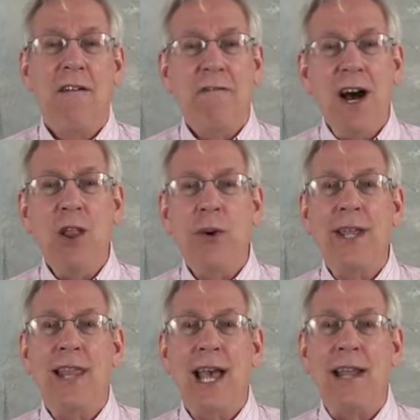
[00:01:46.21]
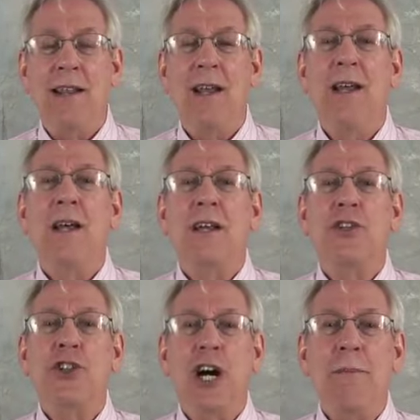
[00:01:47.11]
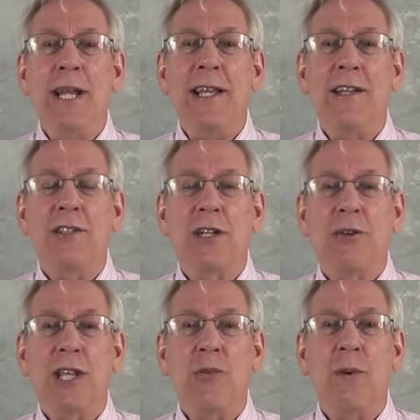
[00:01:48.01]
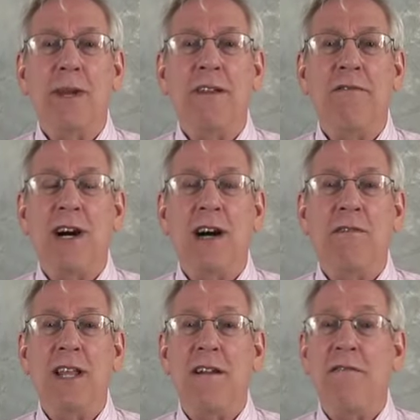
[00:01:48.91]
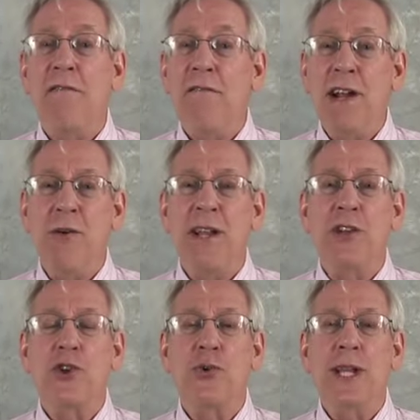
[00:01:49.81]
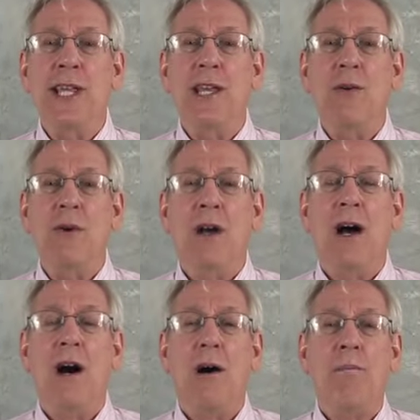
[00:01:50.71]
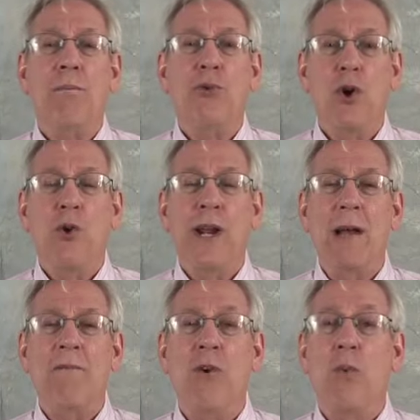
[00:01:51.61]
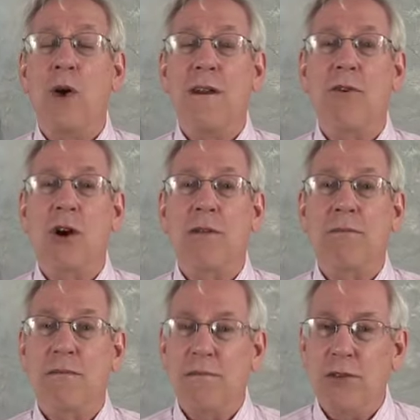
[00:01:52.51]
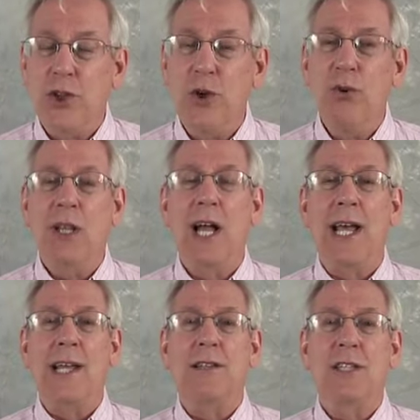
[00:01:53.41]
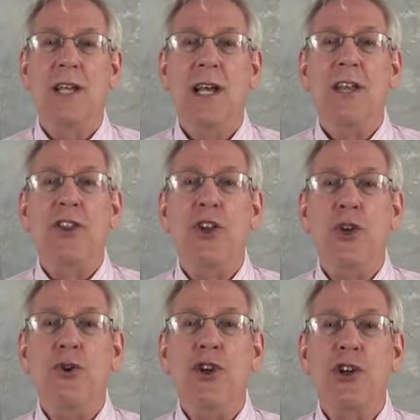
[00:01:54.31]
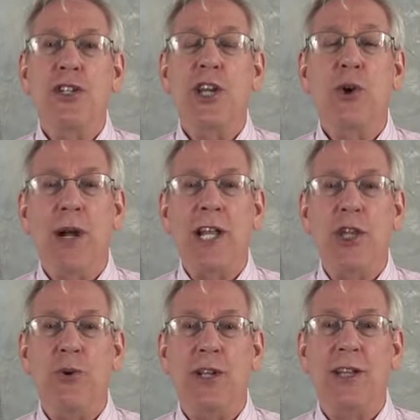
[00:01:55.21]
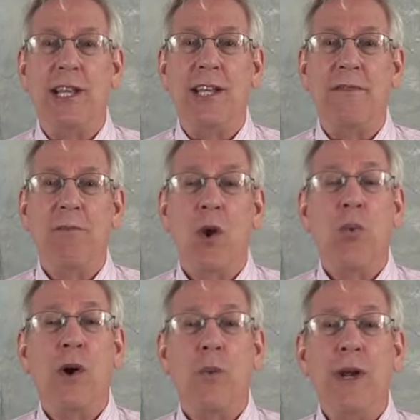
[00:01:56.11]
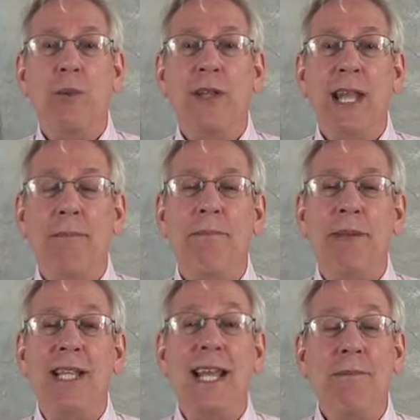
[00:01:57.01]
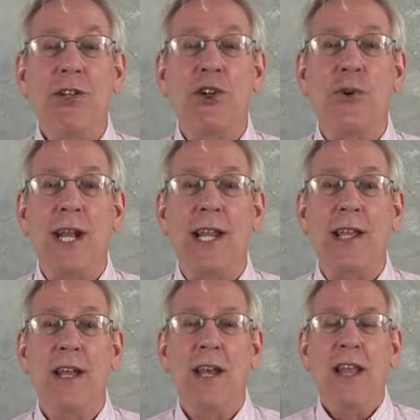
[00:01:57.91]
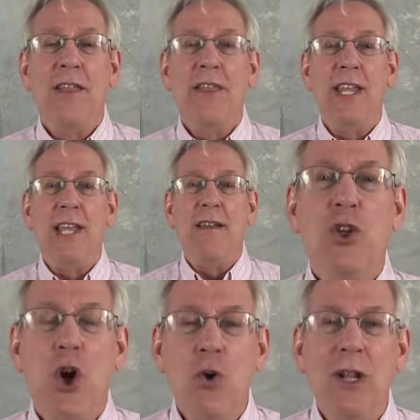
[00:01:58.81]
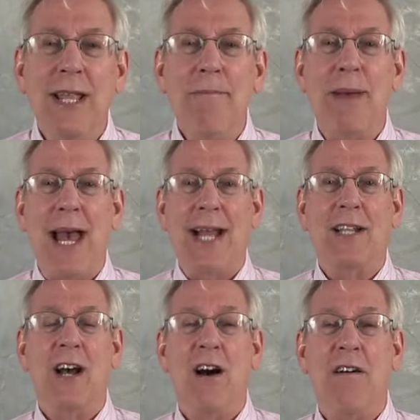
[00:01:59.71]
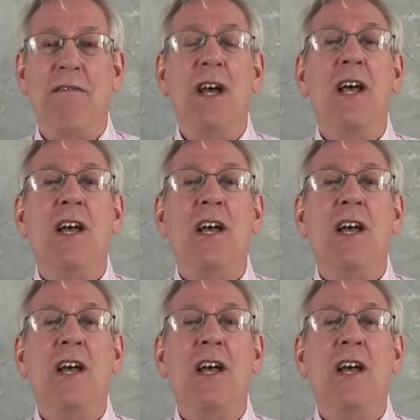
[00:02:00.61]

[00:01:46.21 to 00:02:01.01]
Following that, Schnoll Media Consulting will be involved in a very intriguing uh, program for one of our new clients, the New Jersey Credit Union League, where we will dem be demonstrating the total impact of